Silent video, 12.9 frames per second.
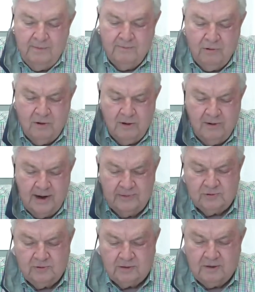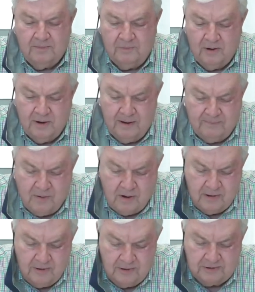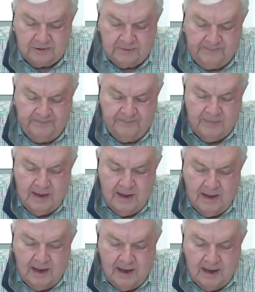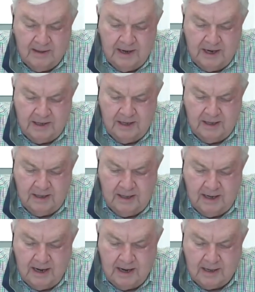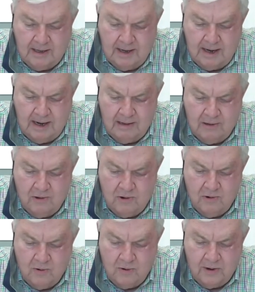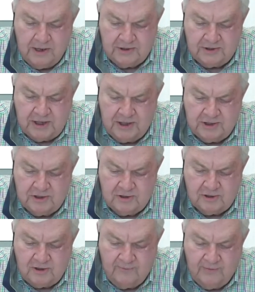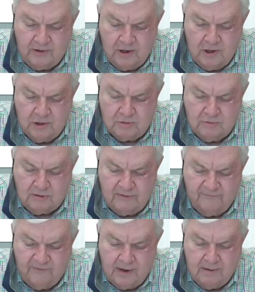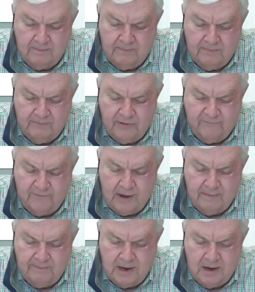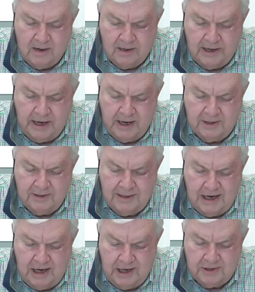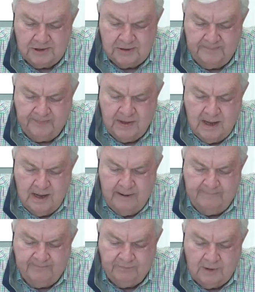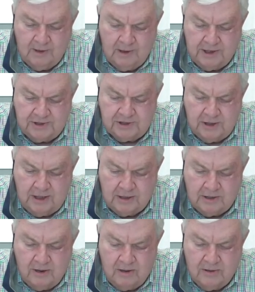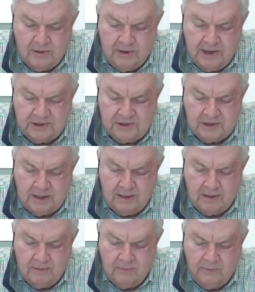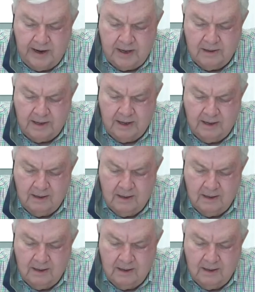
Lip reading: Programs with community partners. LADD, a local organization serving those with developmental needs, lists the Adult Learning Center weekly,